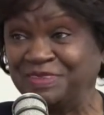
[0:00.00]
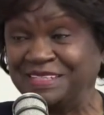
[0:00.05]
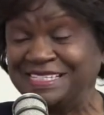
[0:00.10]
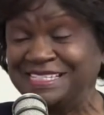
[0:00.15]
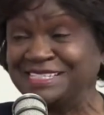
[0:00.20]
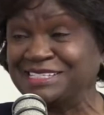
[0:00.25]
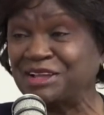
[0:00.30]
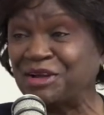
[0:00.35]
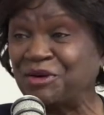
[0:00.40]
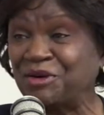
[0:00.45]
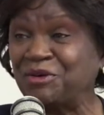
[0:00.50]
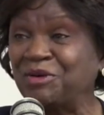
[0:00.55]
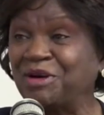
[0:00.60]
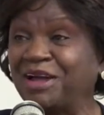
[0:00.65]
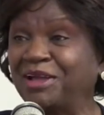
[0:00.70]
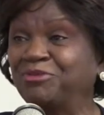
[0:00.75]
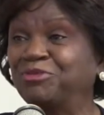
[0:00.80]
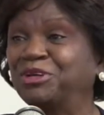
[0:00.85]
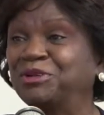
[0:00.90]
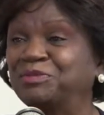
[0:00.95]
So
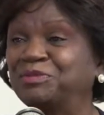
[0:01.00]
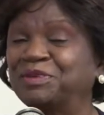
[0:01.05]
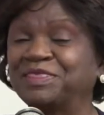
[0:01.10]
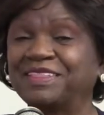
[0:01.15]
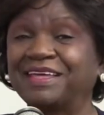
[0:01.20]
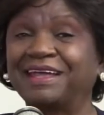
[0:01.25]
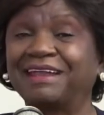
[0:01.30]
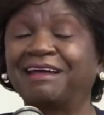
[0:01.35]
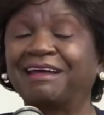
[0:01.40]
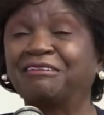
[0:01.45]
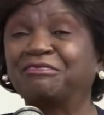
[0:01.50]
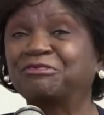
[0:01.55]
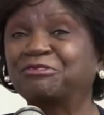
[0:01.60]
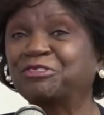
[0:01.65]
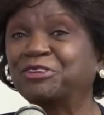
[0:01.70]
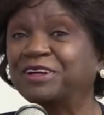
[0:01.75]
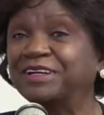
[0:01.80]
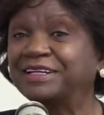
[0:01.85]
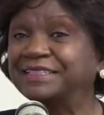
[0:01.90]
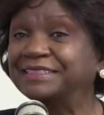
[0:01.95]
I want to put that out
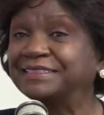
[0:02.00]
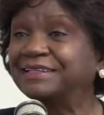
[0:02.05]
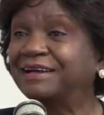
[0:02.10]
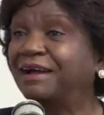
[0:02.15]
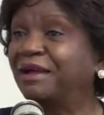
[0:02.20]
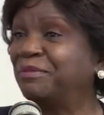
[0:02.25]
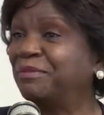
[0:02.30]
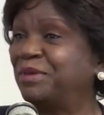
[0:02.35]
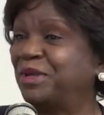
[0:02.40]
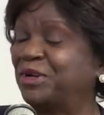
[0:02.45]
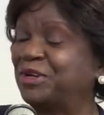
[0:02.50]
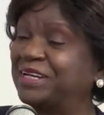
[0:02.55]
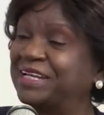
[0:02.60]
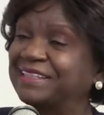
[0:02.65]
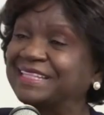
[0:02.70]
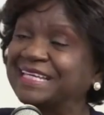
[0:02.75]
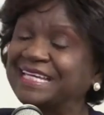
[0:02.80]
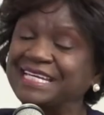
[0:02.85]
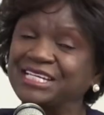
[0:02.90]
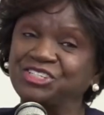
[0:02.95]
front. I married
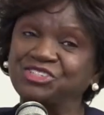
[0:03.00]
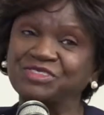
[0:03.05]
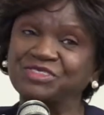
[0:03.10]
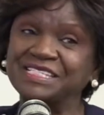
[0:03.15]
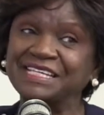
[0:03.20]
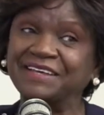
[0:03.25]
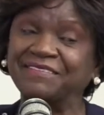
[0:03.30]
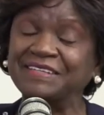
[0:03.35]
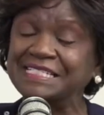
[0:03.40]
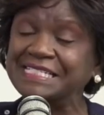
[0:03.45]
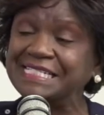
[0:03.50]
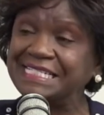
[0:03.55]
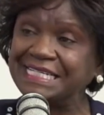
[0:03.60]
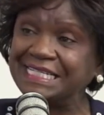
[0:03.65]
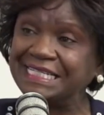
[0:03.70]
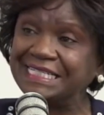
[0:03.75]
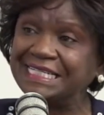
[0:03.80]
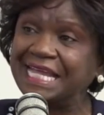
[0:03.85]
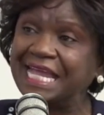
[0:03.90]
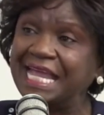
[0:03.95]
at the age of
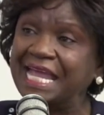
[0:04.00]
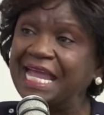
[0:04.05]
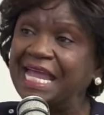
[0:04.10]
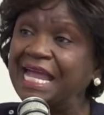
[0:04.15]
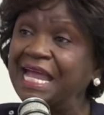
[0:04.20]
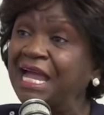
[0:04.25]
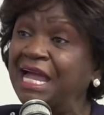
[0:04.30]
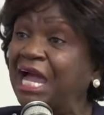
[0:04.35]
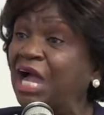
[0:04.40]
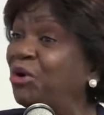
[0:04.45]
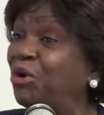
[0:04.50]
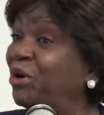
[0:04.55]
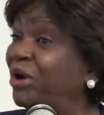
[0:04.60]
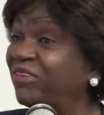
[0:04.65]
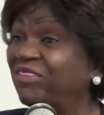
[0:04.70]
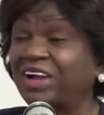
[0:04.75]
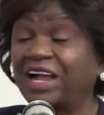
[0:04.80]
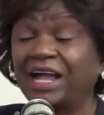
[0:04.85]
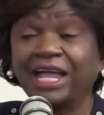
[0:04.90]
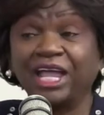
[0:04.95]
17.
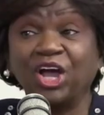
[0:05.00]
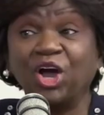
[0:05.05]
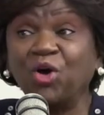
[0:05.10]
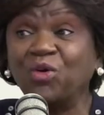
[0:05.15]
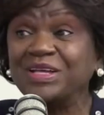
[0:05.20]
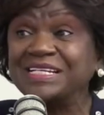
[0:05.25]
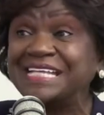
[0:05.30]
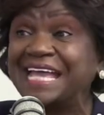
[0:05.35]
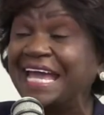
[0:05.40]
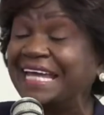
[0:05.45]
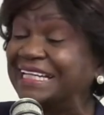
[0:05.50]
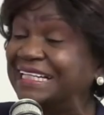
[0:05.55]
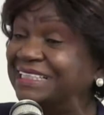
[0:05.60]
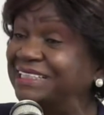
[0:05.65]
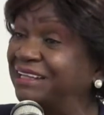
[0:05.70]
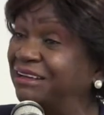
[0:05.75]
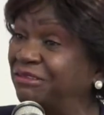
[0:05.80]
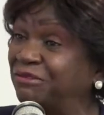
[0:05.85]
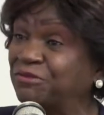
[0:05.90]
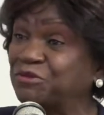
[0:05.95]
However, I always had a
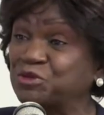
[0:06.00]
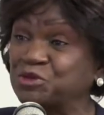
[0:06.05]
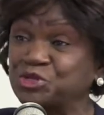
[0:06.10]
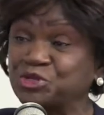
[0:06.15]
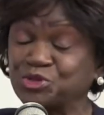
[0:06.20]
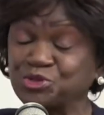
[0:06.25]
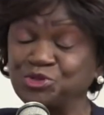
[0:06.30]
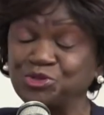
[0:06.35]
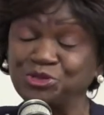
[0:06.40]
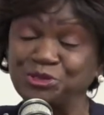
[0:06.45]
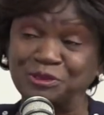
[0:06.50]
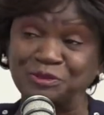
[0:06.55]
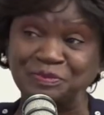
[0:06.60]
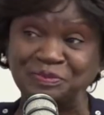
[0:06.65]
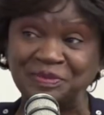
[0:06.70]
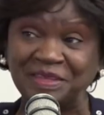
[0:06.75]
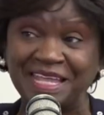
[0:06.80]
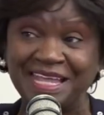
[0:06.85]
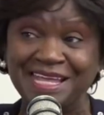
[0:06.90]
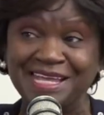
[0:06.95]
love for school.
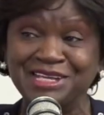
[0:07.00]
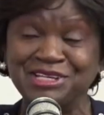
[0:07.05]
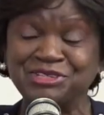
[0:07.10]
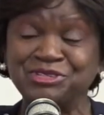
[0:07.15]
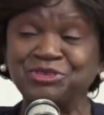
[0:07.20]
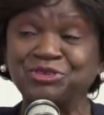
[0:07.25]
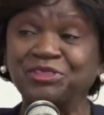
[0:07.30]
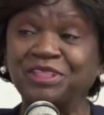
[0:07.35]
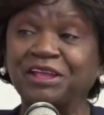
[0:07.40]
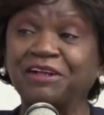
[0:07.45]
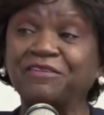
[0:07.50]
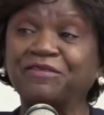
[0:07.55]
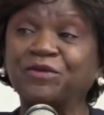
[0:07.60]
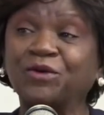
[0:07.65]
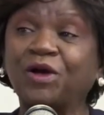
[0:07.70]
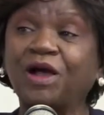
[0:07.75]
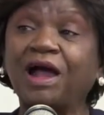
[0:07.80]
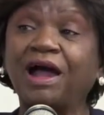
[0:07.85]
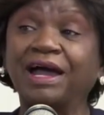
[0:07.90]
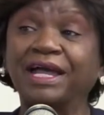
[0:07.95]
So
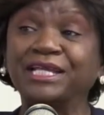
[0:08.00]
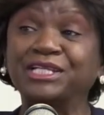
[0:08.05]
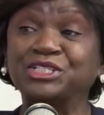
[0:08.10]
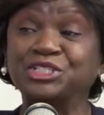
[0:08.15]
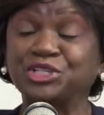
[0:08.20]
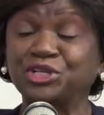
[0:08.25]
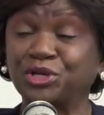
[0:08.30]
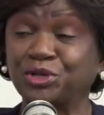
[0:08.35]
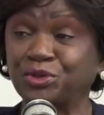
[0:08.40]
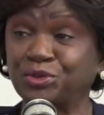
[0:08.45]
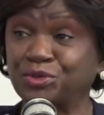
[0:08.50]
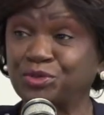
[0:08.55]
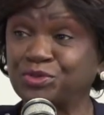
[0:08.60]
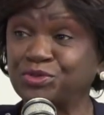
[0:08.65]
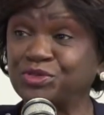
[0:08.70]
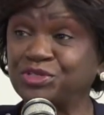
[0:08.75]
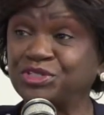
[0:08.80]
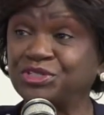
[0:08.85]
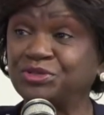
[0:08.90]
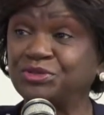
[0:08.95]
therefore, I
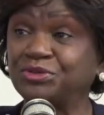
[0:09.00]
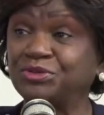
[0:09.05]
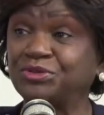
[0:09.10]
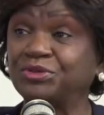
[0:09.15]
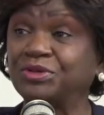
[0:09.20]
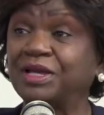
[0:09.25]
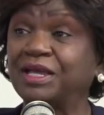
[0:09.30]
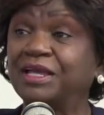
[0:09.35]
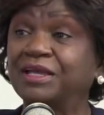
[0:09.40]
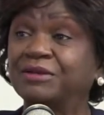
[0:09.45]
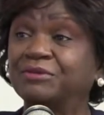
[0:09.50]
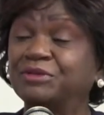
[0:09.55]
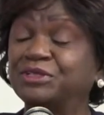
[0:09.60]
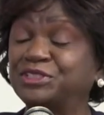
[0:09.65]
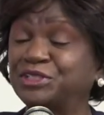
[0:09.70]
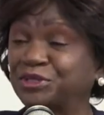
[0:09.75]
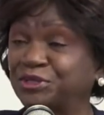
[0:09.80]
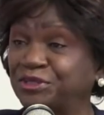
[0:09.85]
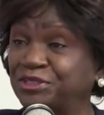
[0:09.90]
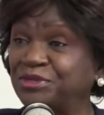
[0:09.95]
chose to
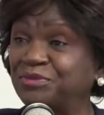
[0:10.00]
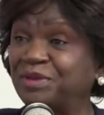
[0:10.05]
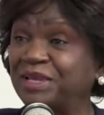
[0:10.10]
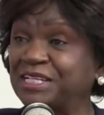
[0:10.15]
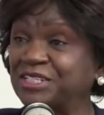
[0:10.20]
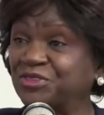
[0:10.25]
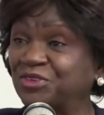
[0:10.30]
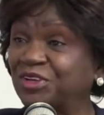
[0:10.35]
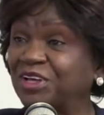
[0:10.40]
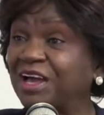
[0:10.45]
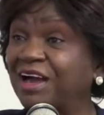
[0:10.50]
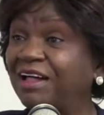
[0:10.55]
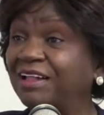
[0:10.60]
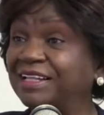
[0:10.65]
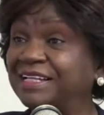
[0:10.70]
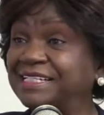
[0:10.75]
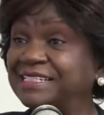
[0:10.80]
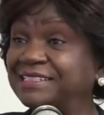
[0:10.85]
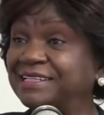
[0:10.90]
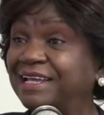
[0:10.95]
return to Bakersfield
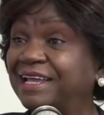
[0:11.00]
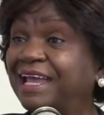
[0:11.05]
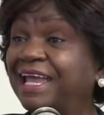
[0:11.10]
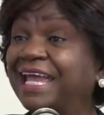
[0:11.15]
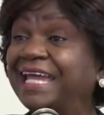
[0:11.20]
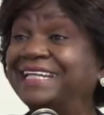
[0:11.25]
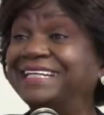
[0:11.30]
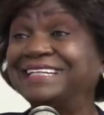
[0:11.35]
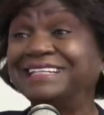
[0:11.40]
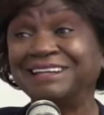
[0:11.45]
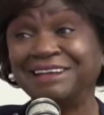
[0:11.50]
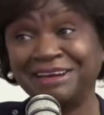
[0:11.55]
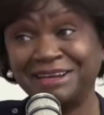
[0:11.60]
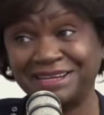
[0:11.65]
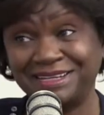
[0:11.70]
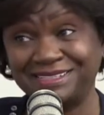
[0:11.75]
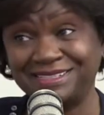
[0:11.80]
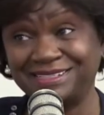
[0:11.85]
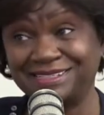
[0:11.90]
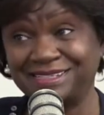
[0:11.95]
College at
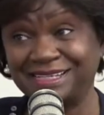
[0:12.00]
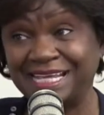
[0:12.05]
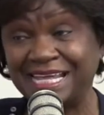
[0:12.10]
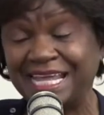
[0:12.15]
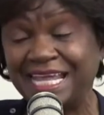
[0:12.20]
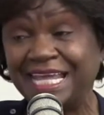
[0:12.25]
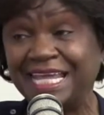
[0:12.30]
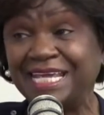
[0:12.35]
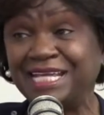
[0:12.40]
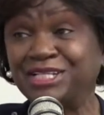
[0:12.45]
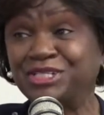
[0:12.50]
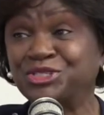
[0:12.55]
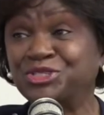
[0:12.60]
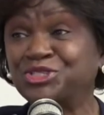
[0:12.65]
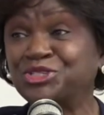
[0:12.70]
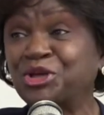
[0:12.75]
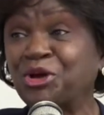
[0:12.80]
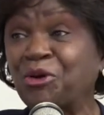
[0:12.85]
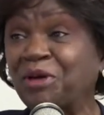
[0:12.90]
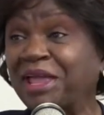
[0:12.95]
night. And
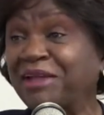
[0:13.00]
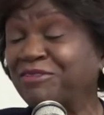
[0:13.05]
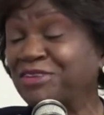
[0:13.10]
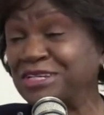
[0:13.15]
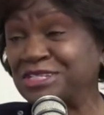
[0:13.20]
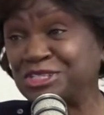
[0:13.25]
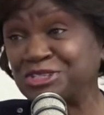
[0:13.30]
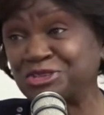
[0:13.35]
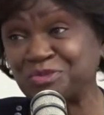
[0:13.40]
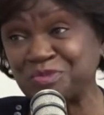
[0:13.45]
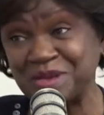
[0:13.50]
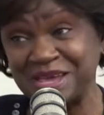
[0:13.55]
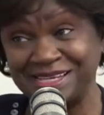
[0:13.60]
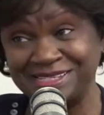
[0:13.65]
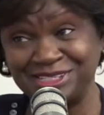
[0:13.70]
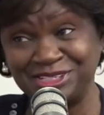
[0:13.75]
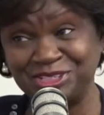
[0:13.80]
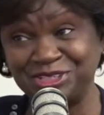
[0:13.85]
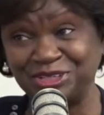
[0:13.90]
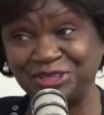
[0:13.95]
so every
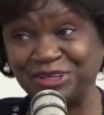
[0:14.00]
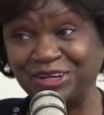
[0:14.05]
semester.